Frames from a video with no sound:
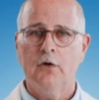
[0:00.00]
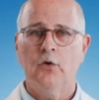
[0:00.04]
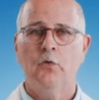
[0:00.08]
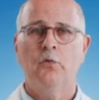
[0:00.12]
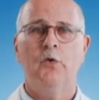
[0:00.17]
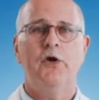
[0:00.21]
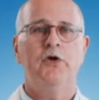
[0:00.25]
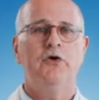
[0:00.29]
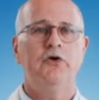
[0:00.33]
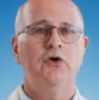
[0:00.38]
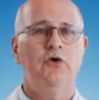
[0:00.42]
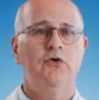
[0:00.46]

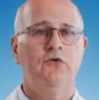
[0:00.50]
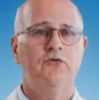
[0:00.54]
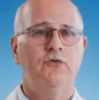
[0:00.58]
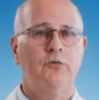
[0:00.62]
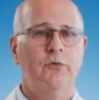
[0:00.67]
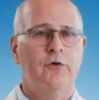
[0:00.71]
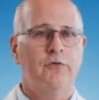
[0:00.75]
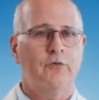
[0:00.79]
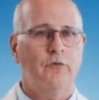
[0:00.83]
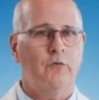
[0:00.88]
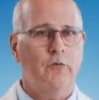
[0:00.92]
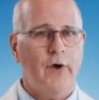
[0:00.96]
when used
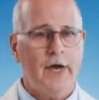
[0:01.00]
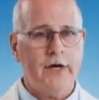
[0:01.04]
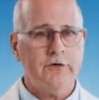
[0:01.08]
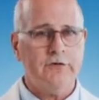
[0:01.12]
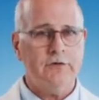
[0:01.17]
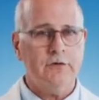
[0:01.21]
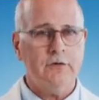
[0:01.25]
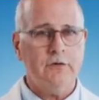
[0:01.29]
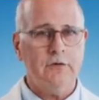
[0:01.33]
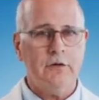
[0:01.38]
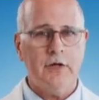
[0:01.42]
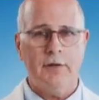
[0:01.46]
with
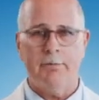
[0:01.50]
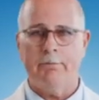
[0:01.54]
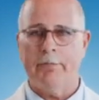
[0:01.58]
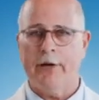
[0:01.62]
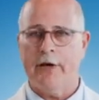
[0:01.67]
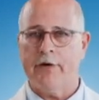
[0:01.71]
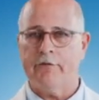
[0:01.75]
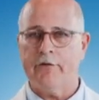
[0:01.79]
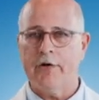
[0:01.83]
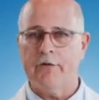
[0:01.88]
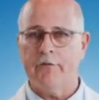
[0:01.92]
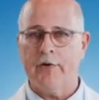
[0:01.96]
rectal and
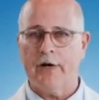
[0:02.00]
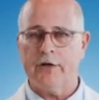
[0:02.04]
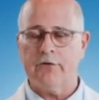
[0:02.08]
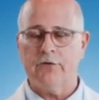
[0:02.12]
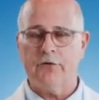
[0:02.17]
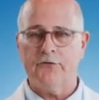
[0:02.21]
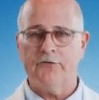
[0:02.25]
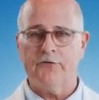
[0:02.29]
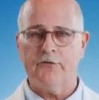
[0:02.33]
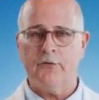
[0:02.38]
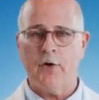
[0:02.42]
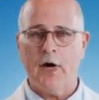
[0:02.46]

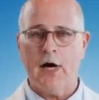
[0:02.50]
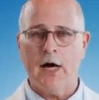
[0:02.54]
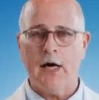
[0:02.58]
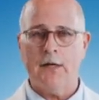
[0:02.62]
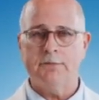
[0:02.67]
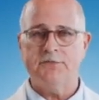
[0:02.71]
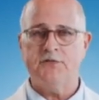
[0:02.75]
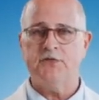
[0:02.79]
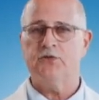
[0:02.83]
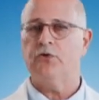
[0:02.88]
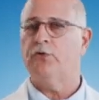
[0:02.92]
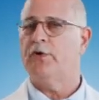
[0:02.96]
perirectal
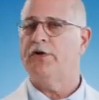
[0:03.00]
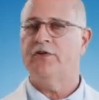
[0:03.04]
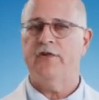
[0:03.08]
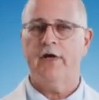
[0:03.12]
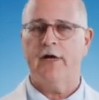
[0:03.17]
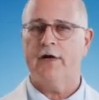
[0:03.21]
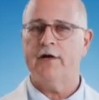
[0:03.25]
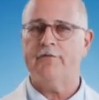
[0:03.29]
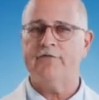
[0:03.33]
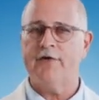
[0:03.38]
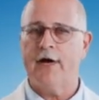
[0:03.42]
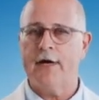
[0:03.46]
swabs to
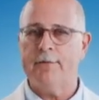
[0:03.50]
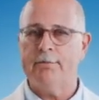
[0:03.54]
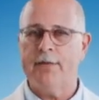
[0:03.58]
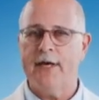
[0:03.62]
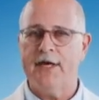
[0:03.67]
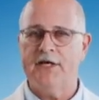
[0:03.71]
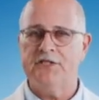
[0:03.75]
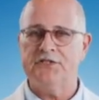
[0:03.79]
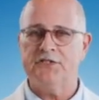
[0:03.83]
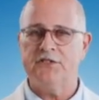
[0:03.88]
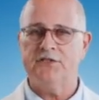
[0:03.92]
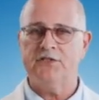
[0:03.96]
identify
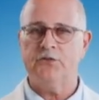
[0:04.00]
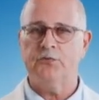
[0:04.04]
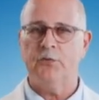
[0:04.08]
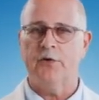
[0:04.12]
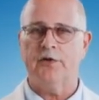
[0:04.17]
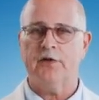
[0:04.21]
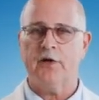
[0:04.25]
patients with